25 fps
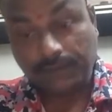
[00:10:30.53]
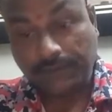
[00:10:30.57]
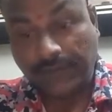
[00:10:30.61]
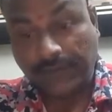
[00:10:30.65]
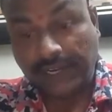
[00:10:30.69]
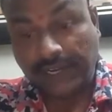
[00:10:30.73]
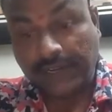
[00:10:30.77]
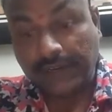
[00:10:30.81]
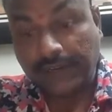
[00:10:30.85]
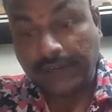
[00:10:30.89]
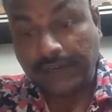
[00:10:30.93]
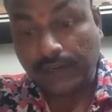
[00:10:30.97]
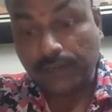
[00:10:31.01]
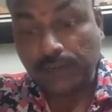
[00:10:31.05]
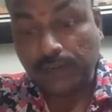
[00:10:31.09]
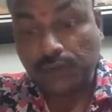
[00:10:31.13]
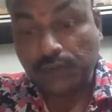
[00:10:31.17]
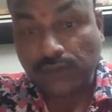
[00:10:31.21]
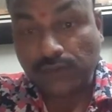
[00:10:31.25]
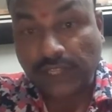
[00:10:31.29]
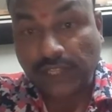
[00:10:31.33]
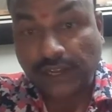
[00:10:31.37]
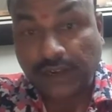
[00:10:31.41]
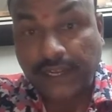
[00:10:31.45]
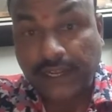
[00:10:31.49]
When it comes
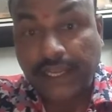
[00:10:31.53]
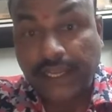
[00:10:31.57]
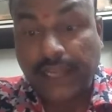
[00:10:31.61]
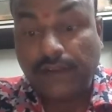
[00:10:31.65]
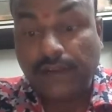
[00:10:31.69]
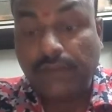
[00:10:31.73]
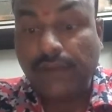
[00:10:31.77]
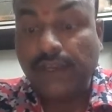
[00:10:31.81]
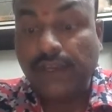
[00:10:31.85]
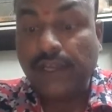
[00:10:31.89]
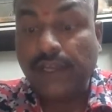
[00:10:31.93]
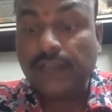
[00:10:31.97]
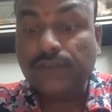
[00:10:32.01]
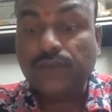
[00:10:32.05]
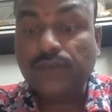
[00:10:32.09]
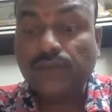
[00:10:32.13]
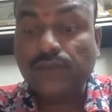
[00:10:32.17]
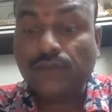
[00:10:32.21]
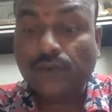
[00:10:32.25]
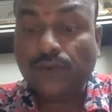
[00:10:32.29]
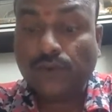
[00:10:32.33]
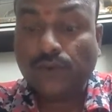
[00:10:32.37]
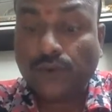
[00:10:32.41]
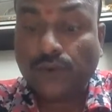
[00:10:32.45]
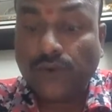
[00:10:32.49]
to the railways,
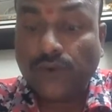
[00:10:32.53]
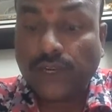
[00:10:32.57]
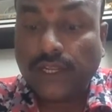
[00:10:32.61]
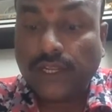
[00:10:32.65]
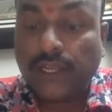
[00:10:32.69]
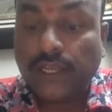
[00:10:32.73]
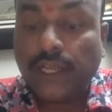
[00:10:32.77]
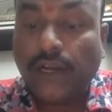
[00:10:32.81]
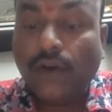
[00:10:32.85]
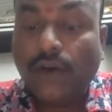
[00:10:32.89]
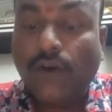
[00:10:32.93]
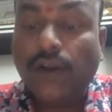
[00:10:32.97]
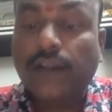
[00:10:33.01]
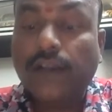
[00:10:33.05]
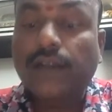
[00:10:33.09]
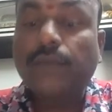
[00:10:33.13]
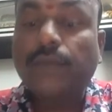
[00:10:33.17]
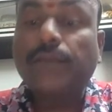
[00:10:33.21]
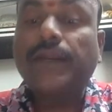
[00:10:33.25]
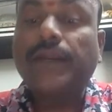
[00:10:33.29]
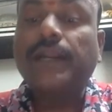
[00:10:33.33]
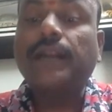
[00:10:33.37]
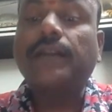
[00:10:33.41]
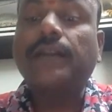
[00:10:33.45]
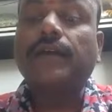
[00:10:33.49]
only
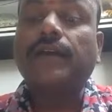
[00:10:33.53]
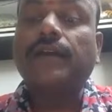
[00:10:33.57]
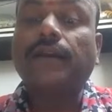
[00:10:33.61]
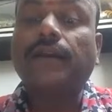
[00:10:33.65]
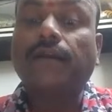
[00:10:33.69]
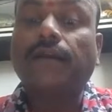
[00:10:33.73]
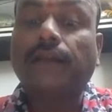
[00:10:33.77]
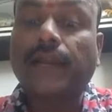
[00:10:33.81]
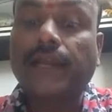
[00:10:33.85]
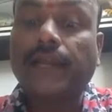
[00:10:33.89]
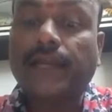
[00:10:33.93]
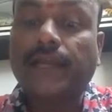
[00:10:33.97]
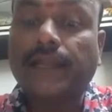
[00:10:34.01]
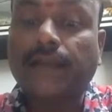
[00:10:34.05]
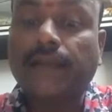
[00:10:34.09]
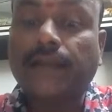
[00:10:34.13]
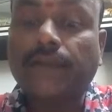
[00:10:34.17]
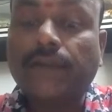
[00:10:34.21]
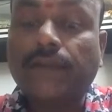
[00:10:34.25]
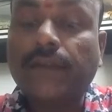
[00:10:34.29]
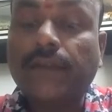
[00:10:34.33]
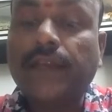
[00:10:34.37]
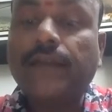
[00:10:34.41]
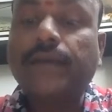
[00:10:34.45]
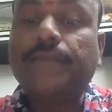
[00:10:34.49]
governmental
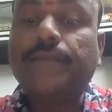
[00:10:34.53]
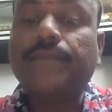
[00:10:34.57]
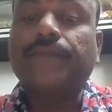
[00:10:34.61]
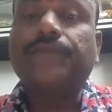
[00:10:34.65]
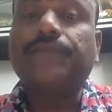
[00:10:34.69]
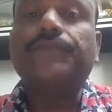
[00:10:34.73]
railway,